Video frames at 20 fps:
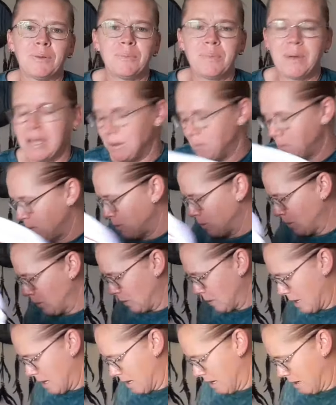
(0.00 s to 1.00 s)
of
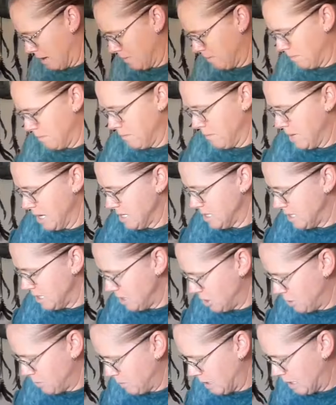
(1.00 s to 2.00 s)
people
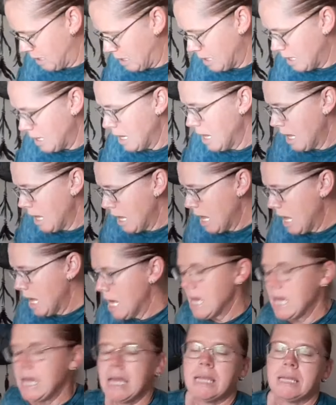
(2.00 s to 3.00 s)
message me
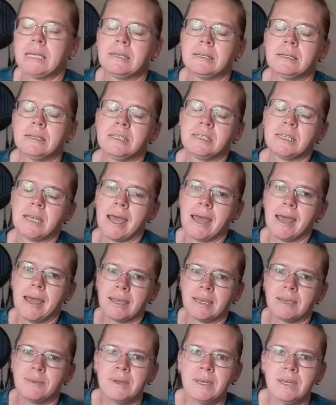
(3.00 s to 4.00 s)
and
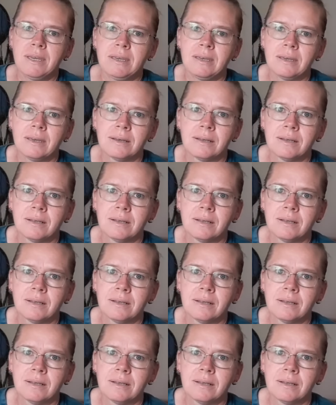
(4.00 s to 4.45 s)
tag me